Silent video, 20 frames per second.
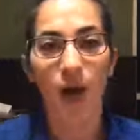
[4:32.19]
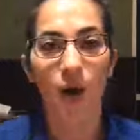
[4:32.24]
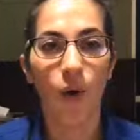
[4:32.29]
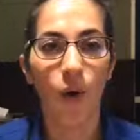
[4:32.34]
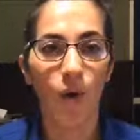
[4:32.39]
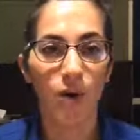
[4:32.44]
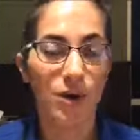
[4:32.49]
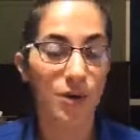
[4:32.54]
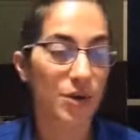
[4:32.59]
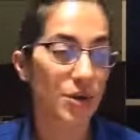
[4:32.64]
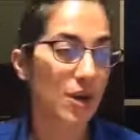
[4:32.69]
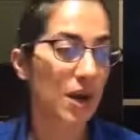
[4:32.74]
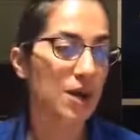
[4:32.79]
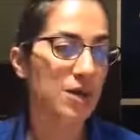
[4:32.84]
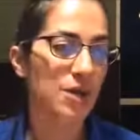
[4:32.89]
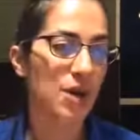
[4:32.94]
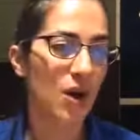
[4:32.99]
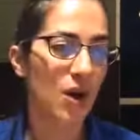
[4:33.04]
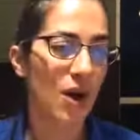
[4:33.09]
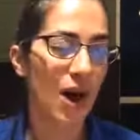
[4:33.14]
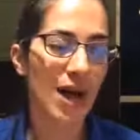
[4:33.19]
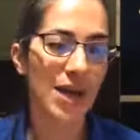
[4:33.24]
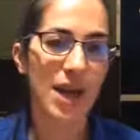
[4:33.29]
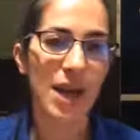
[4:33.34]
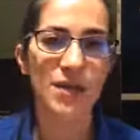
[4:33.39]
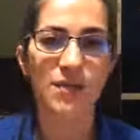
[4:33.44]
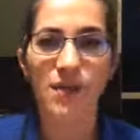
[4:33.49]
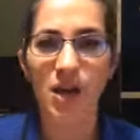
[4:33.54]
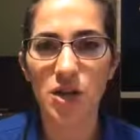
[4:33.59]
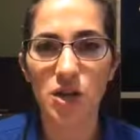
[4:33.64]
Or they're like, no, I
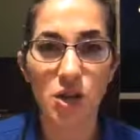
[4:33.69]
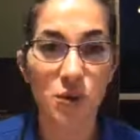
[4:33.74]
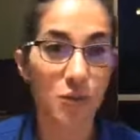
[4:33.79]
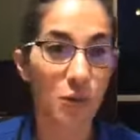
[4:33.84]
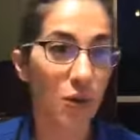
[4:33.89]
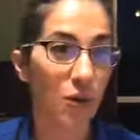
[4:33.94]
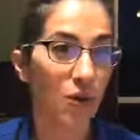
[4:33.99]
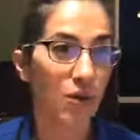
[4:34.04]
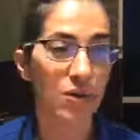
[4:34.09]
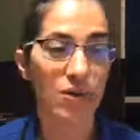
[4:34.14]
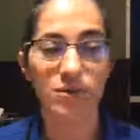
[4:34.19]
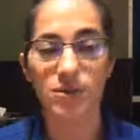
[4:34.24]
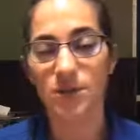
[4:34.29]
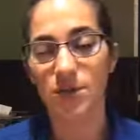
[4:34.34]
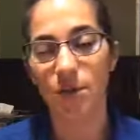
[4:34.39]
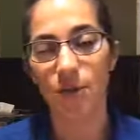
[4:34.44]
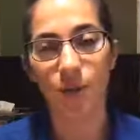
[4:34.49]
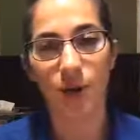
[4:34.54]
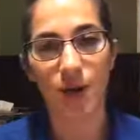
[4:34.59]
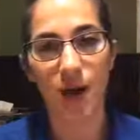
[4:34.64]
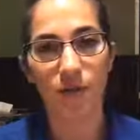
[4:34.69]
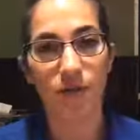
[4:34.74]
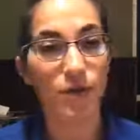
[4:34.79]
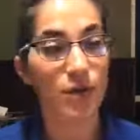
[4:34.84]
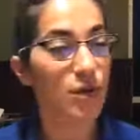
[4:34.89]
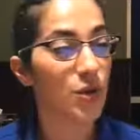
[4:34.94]
like vegetables, or whatever.